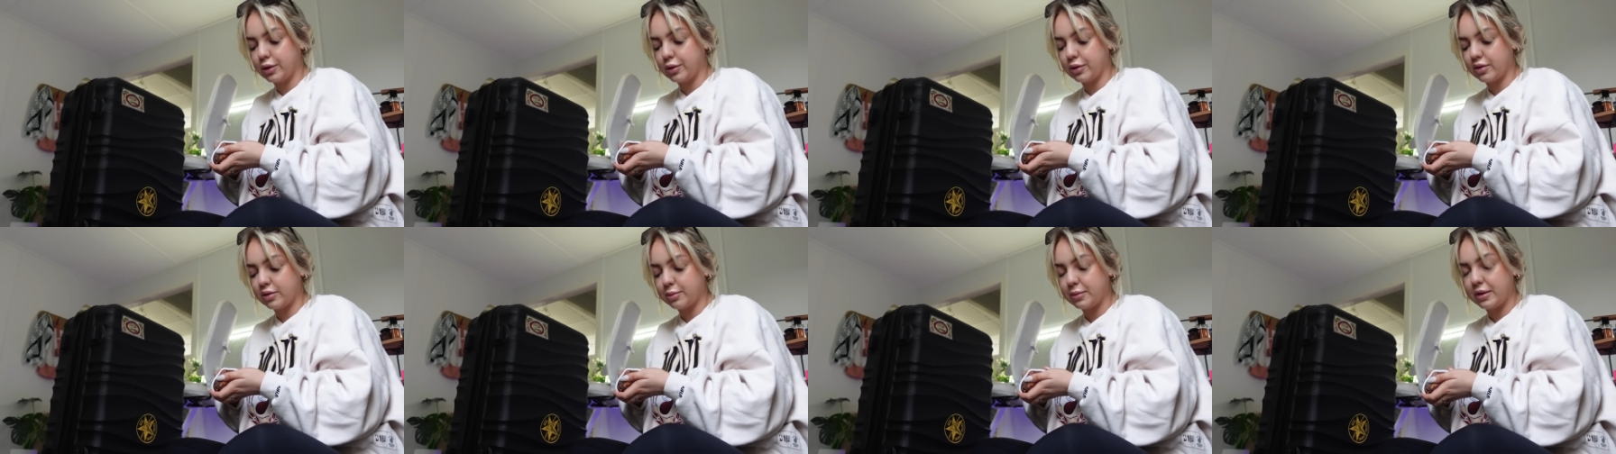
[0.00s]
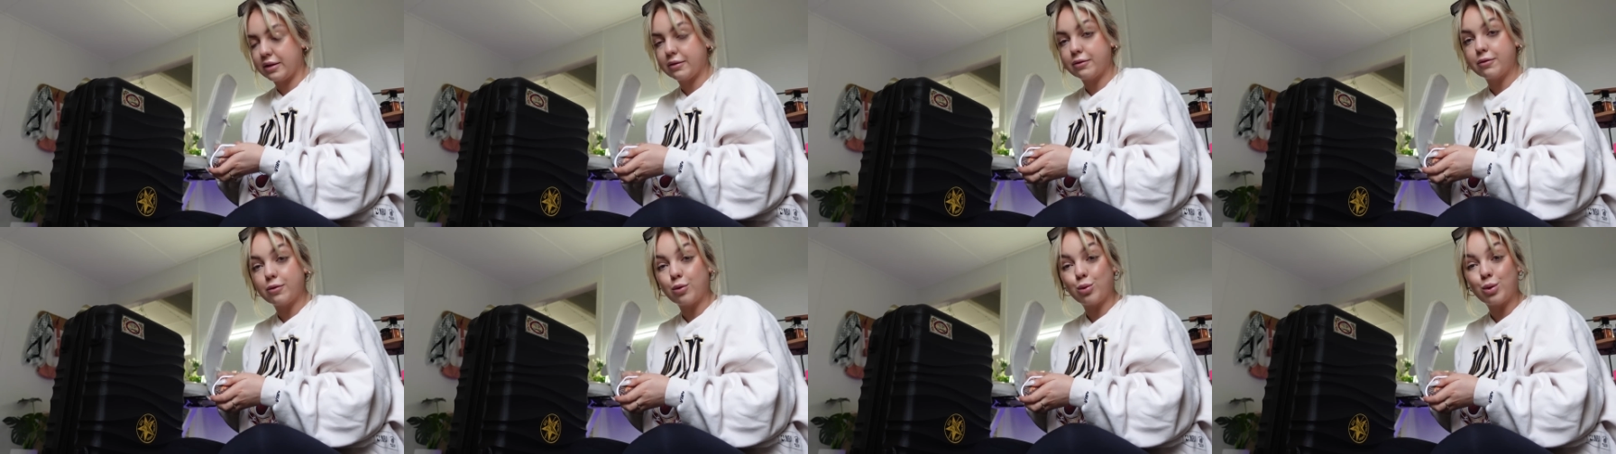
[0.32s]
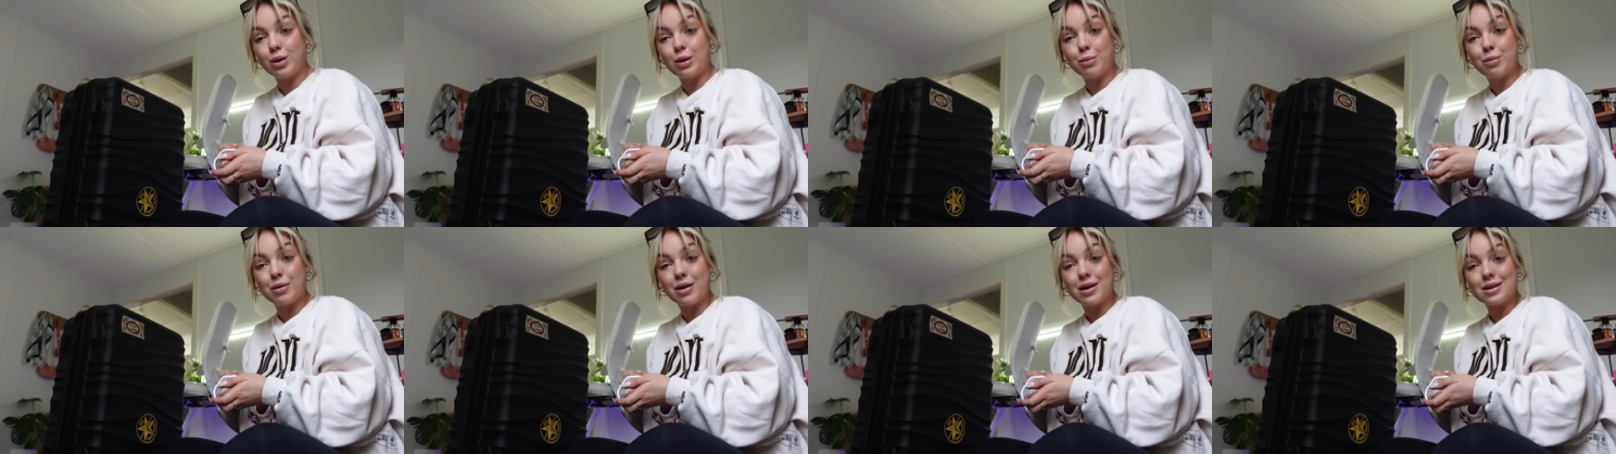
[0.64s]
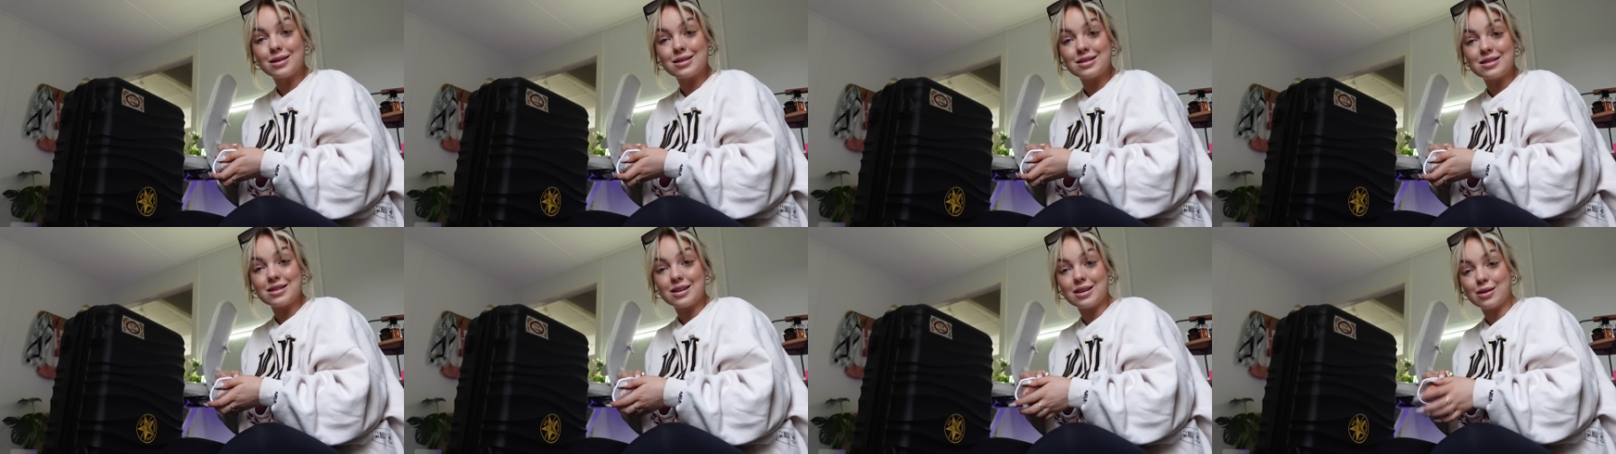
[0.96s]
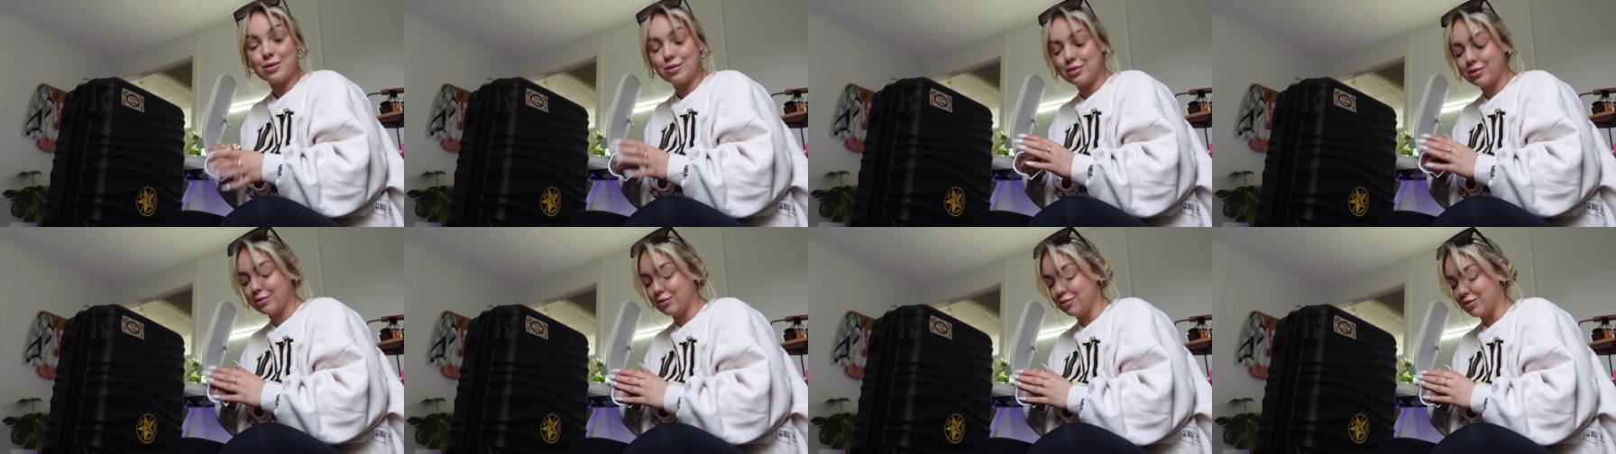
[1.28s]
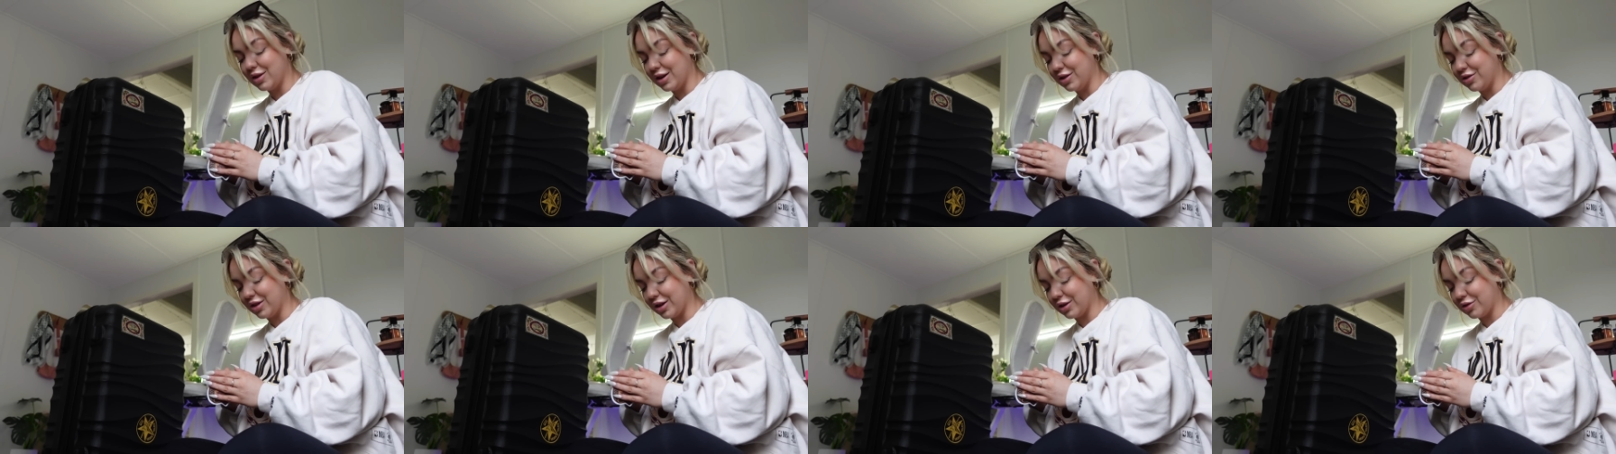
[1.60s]
cost me 40 bucks at
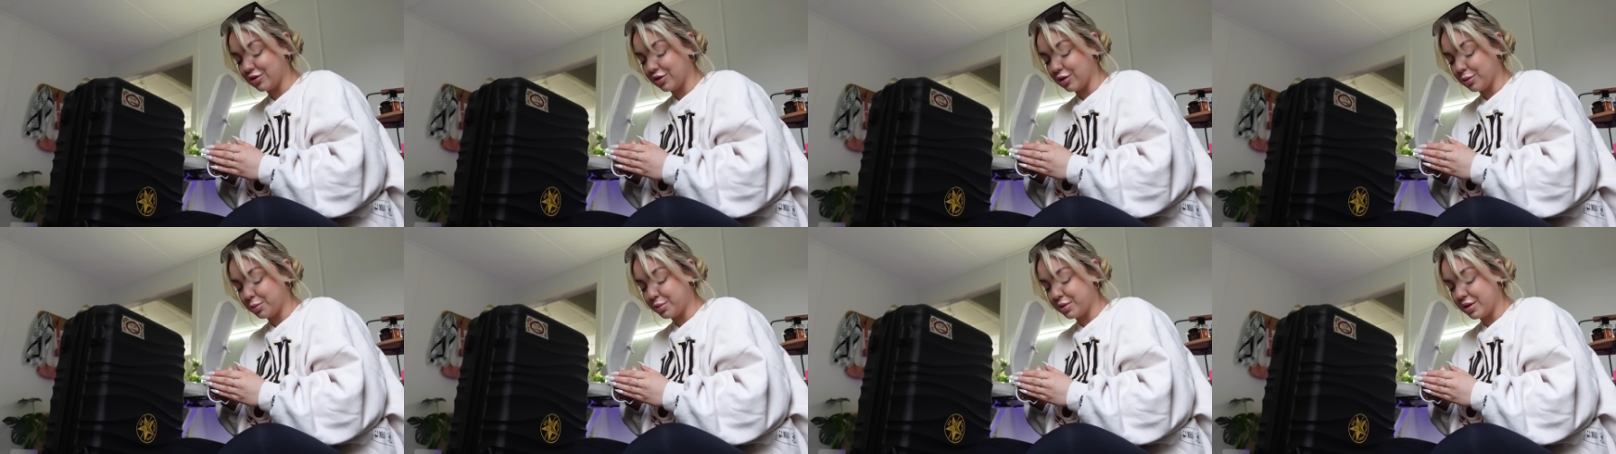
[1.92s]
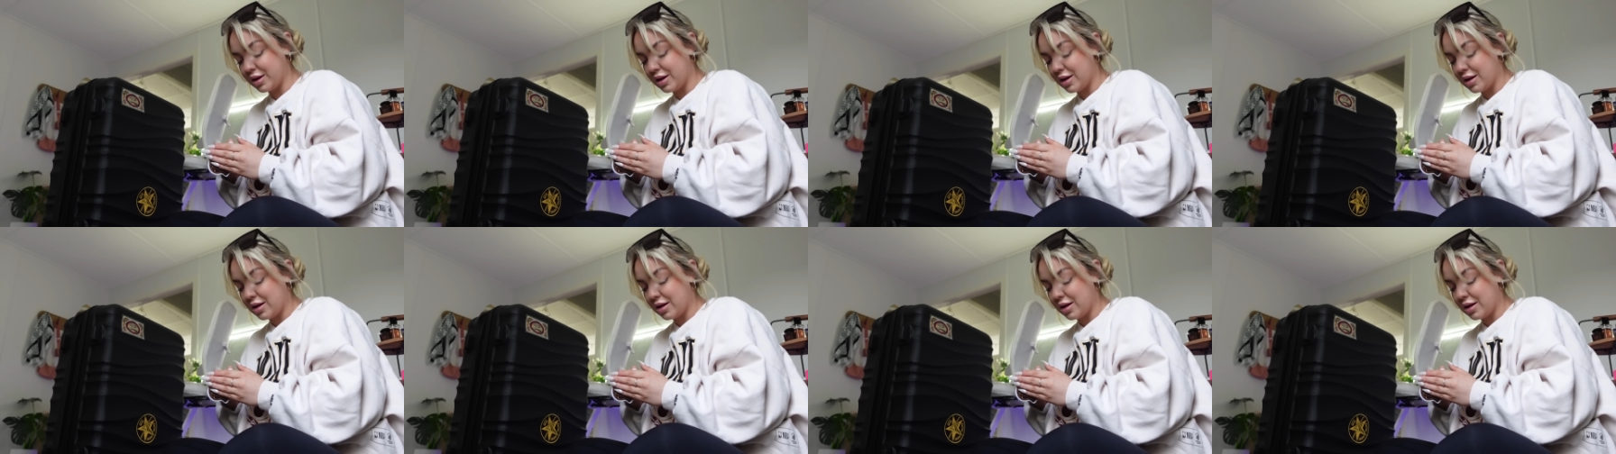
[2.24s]
Reject Shop.